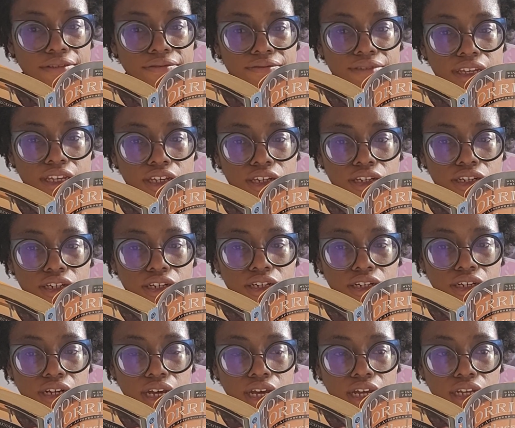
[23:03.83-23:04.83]
I
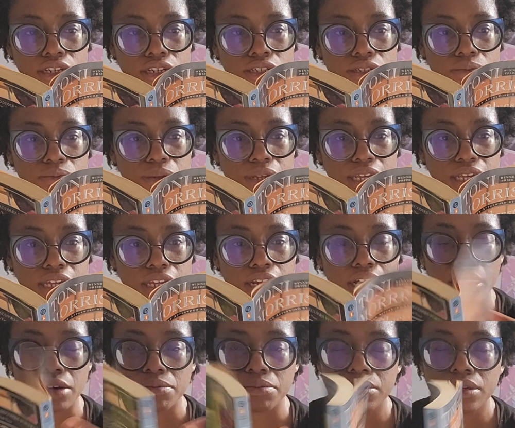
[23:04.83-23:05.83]
figured I should pick it
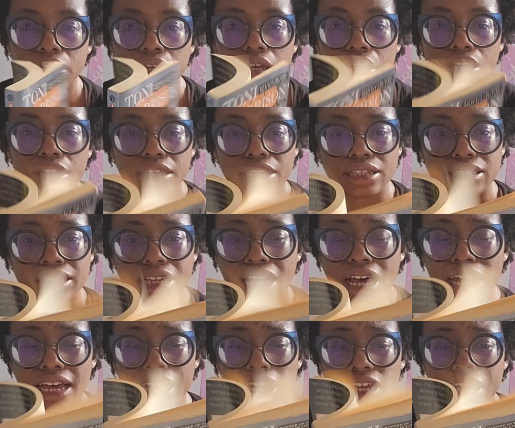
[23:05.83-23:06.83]
up because
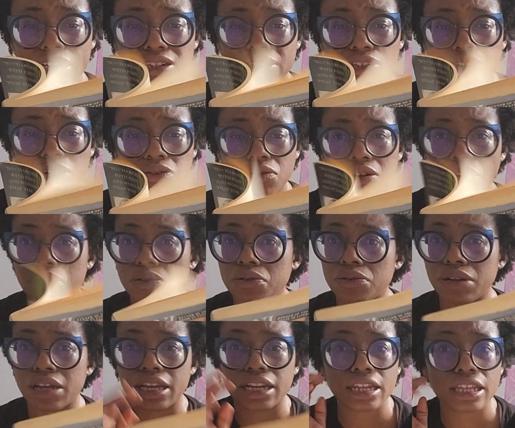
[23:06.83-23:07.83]
I don't
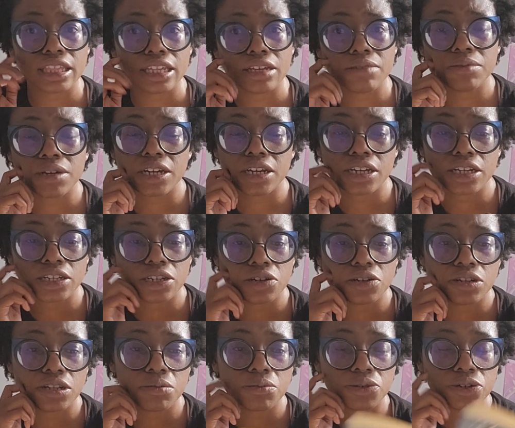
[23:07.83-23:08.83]
own anything by
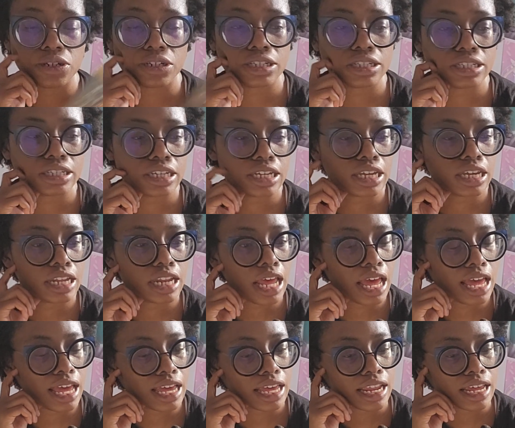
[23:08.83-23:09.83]
Toni Morrison,
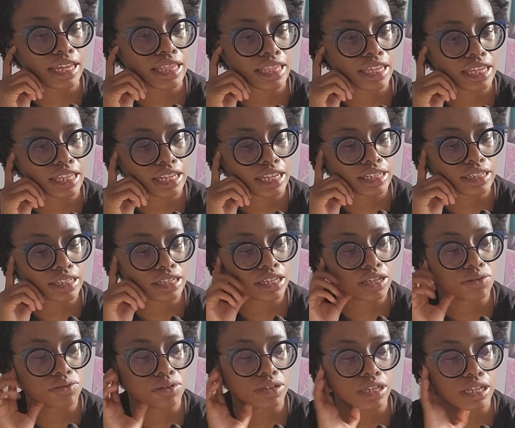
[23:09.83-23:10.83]
and I think that's like
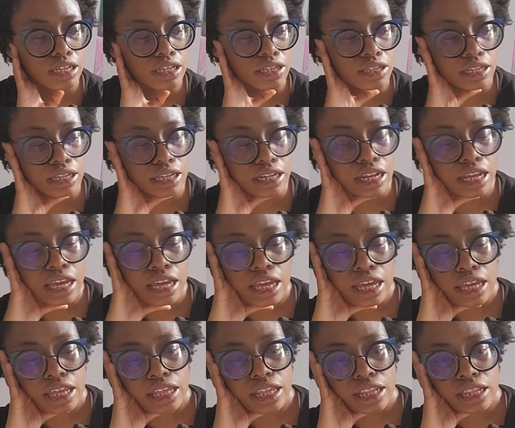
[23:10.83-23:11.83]
a really good
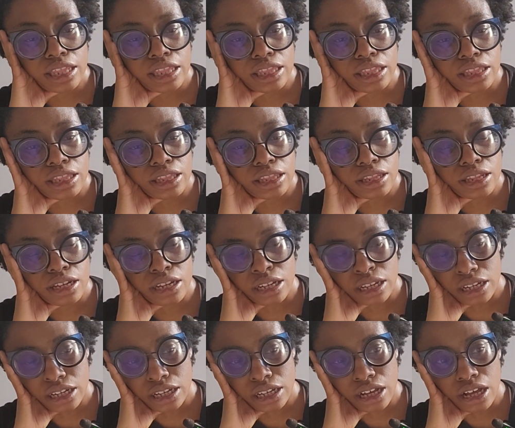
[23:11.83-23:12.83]

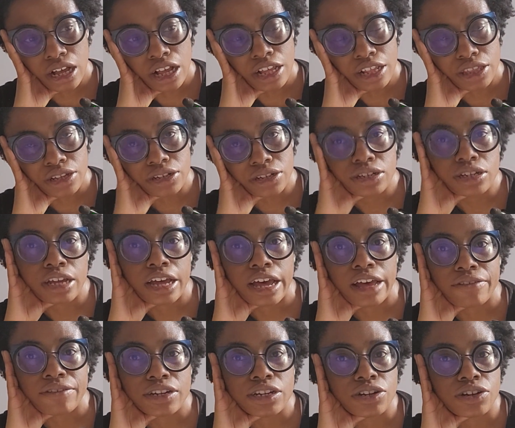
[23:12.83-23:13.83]
author to
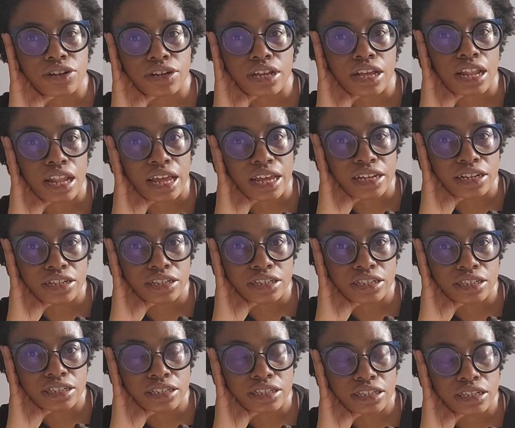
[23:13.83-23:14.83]
have in your
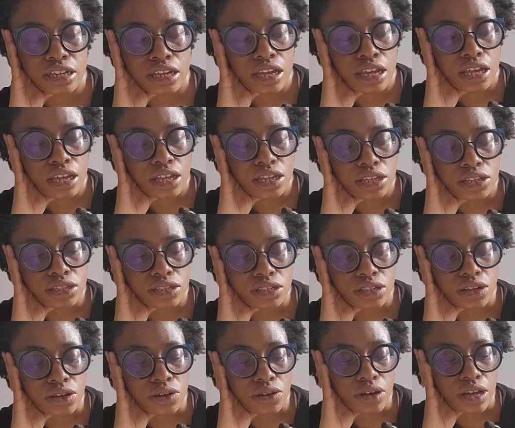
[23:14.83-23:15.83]
collection.
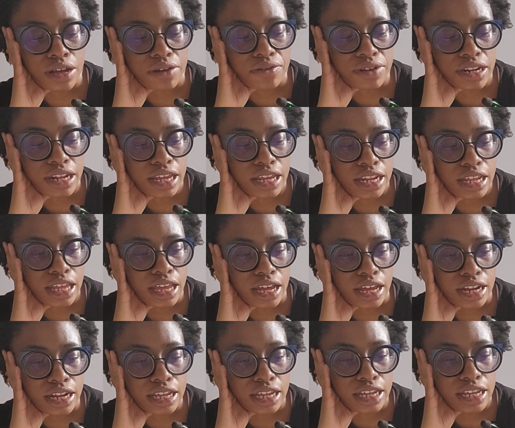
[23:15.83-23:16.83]
So I went ahead and
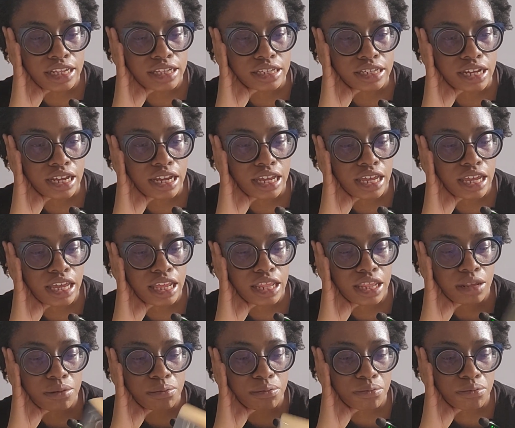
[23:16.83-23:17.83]
got it. It's not
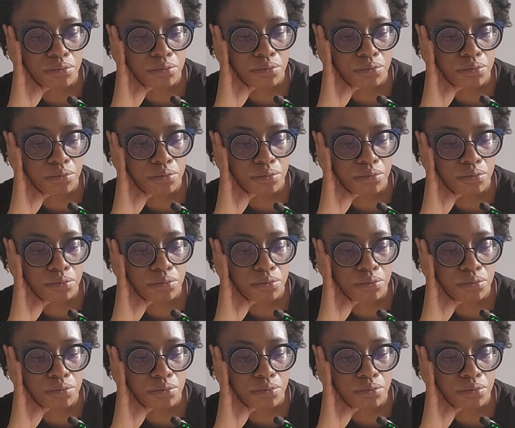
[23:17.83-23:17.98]
in the